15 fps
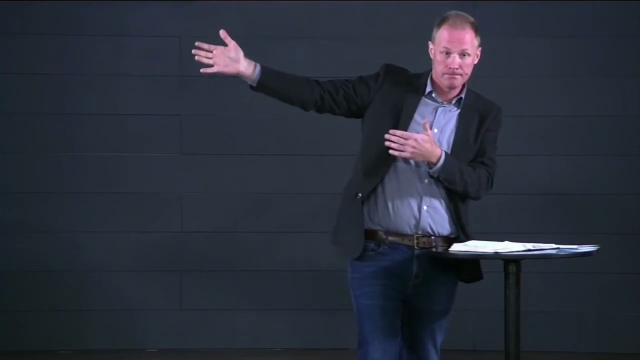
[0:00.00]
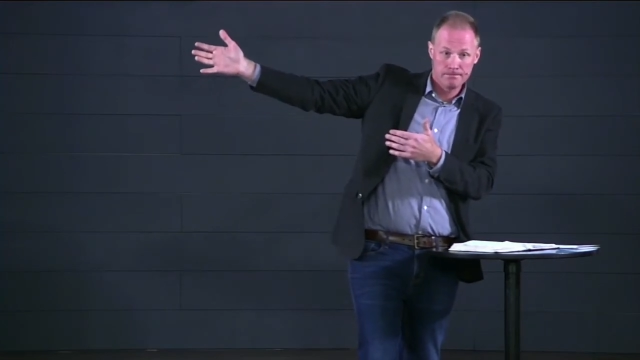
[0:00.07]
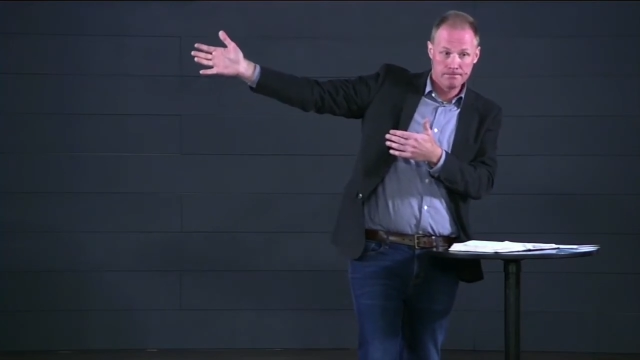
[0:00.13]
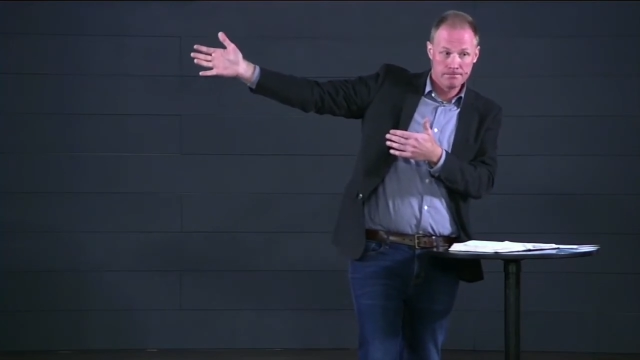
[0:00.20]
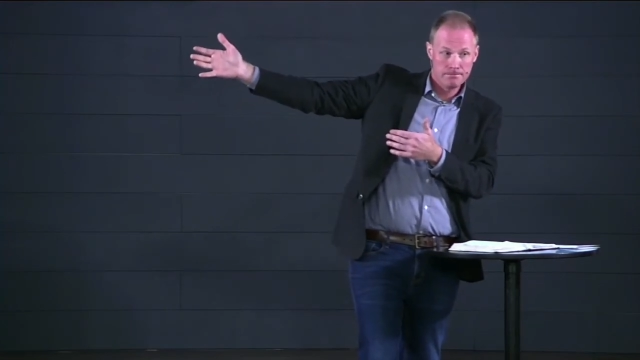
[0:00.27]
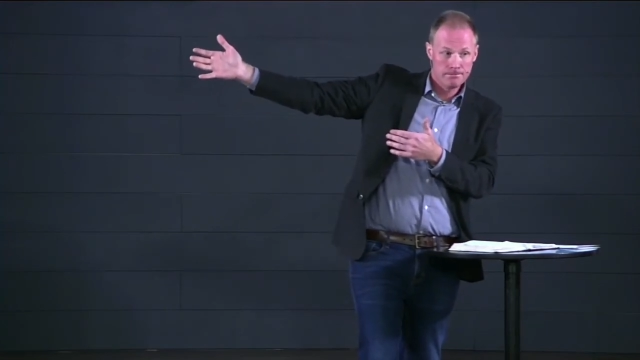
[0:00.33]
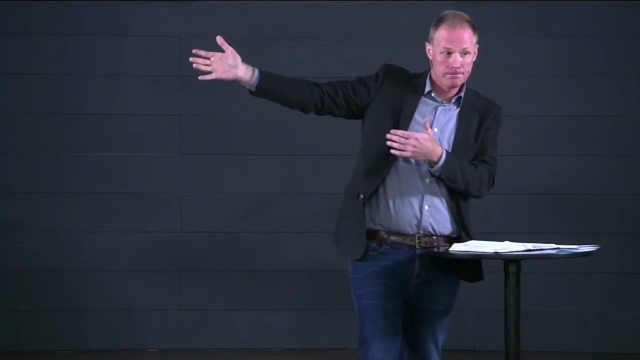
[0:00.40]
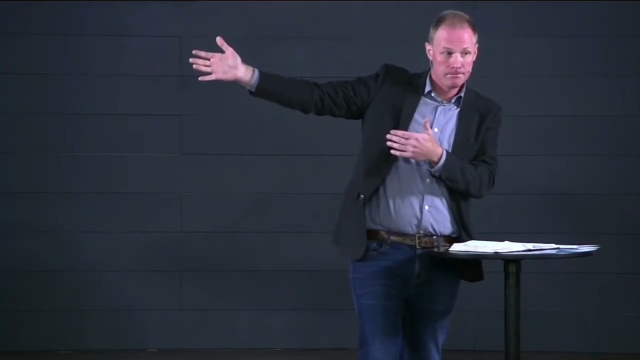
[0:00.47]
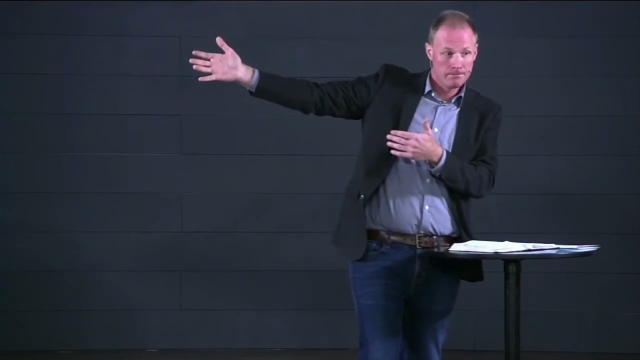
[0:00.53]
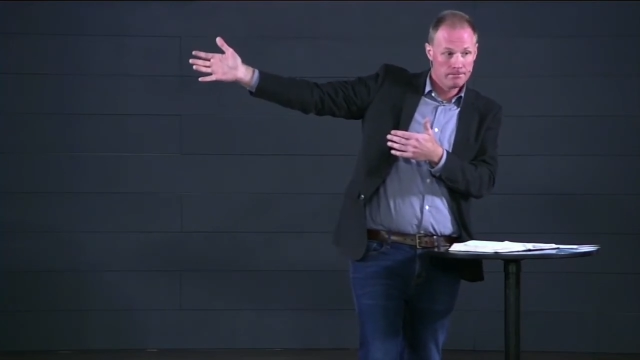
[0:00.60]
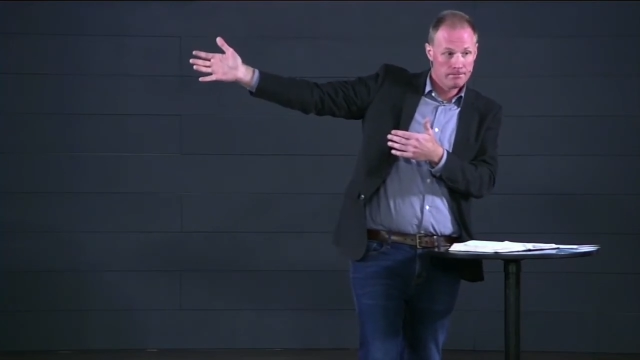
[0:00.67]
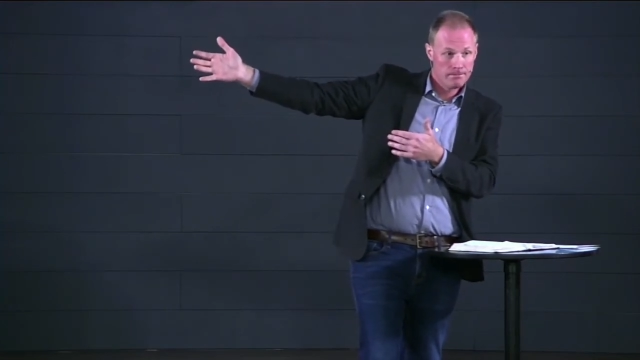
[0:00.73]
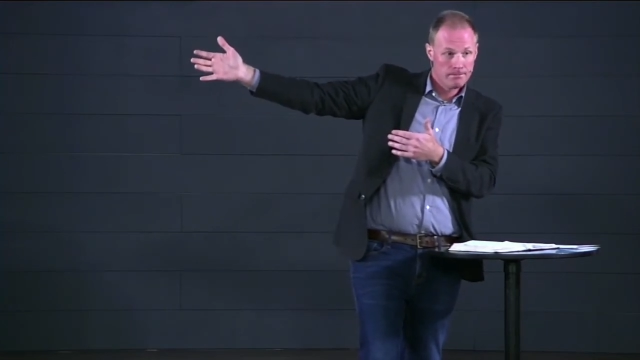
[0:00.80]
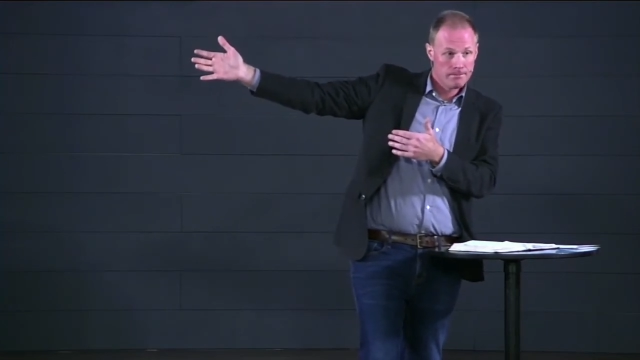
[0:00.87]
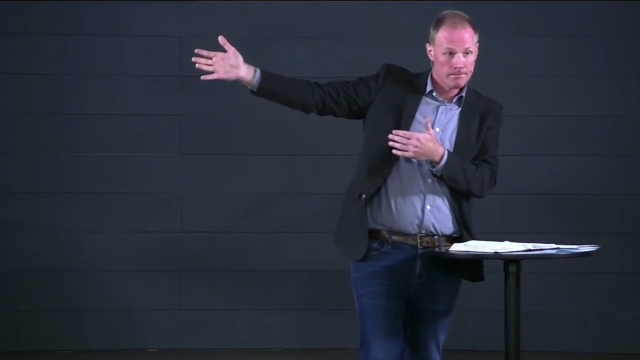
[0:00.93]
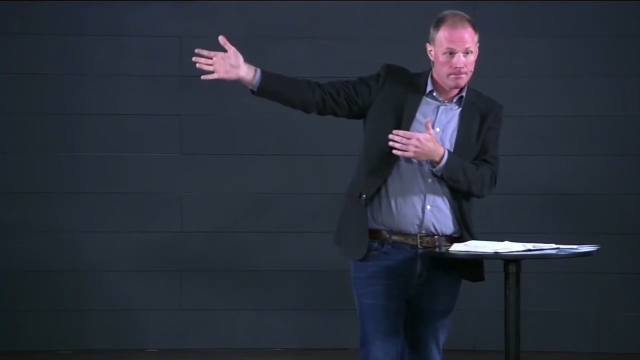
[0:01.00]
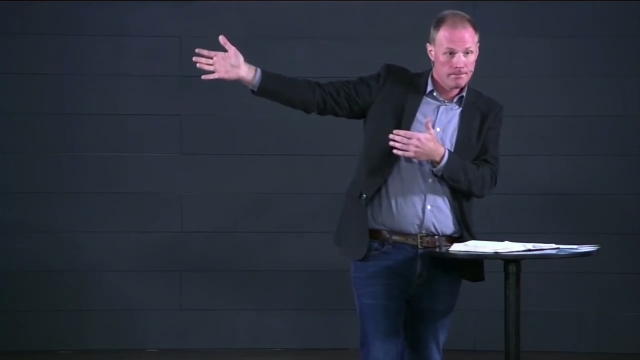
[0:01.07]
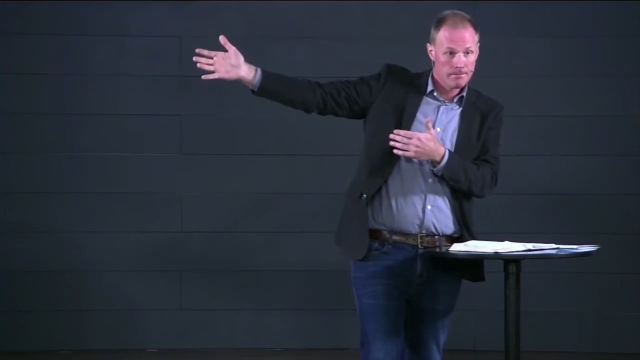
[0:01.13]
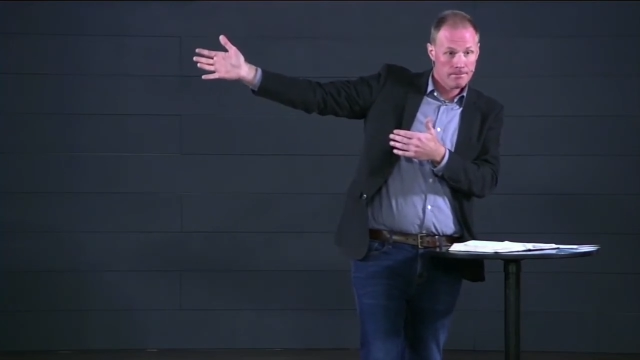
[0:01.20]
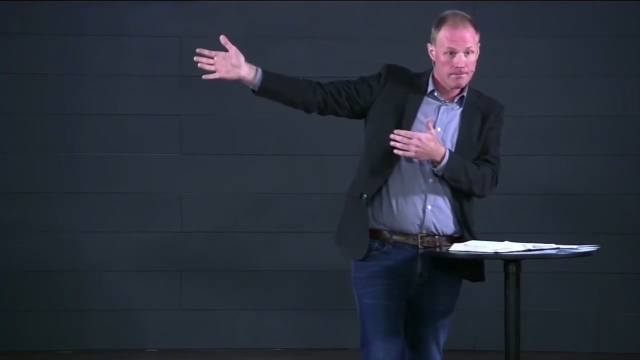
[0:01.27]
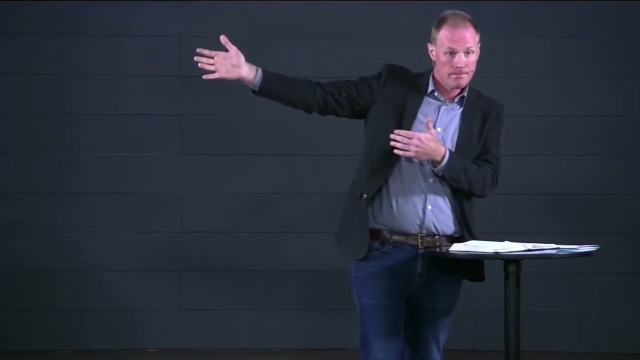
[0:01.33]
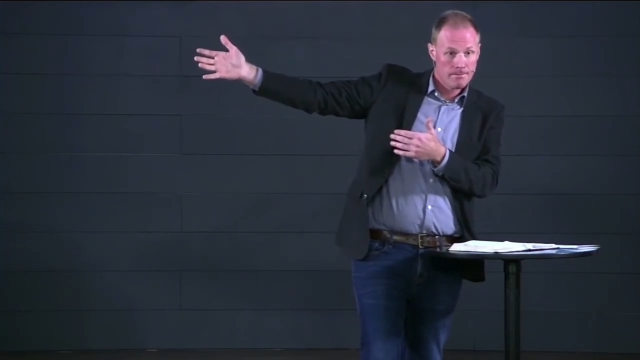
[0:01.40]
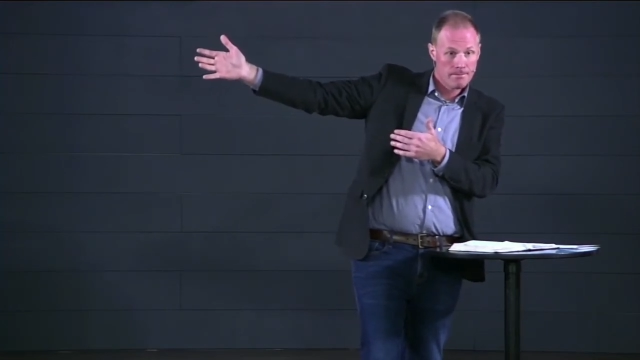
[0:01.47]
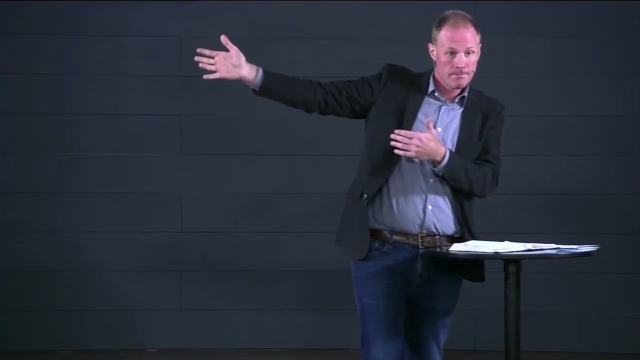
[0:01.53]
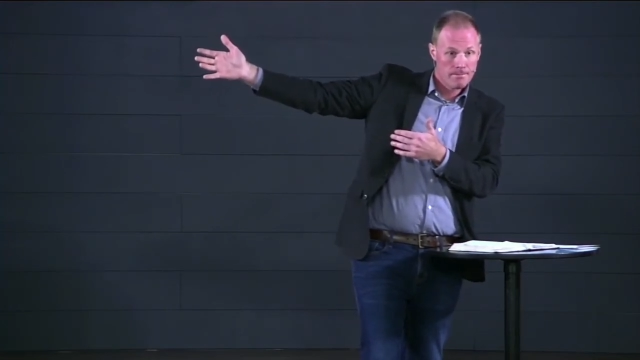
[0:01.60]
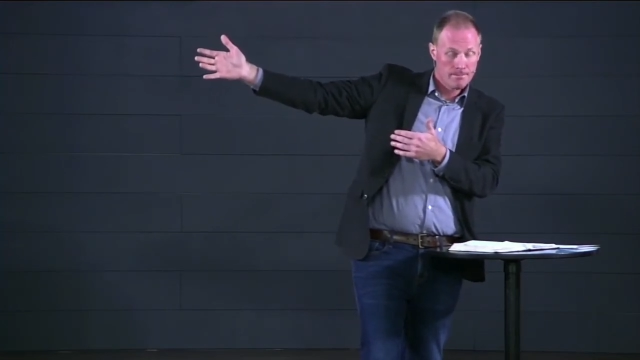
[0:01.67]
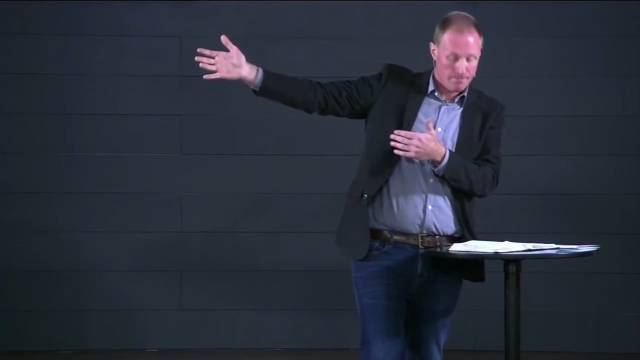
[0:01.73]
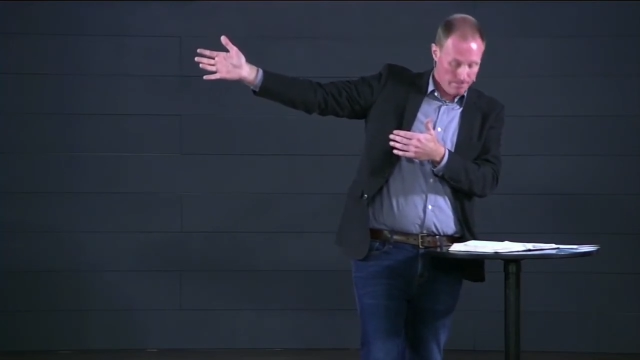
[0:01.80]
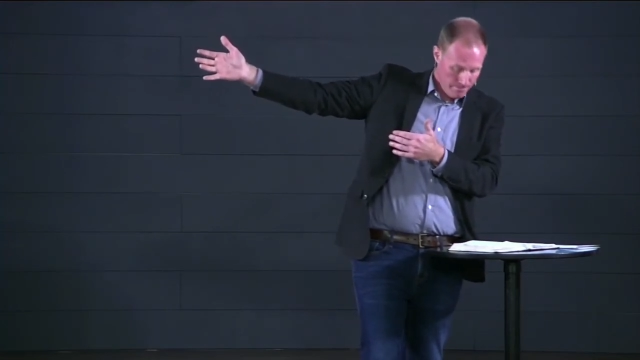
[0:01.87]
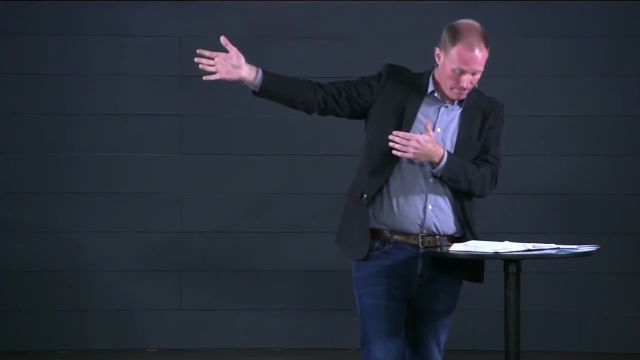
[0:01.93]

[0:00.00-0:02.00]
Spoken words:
Nobody speaks.